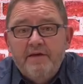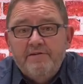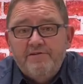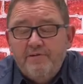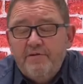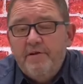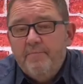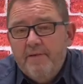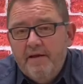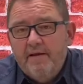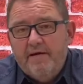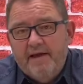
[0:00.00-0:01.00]
should the
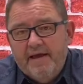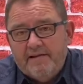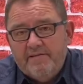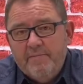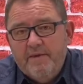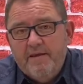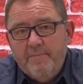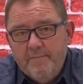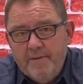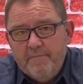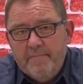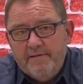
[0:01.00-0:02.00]
Bailout Act be
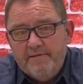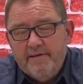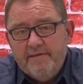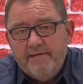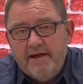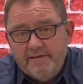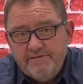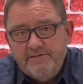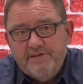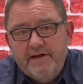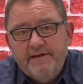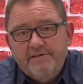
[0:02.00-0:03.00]
implemented
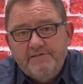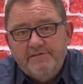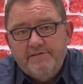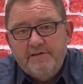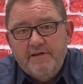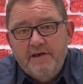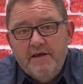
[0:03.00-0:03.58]
unchanged.